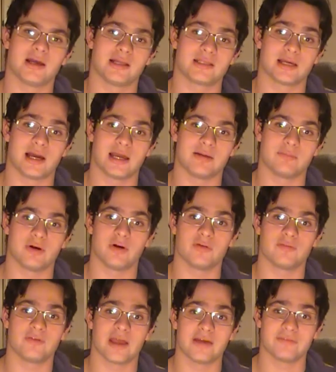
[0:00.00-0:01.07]
a time
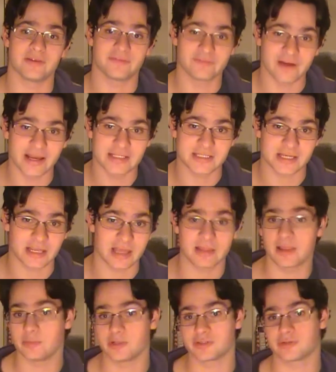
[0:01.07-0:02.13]
of heavy fighting, and
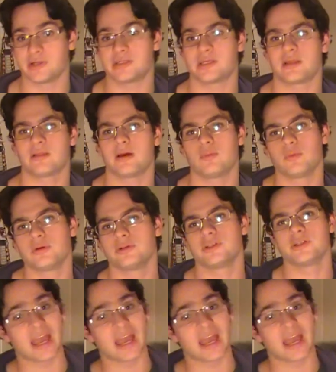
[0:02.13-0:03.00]
they were treating their wounded.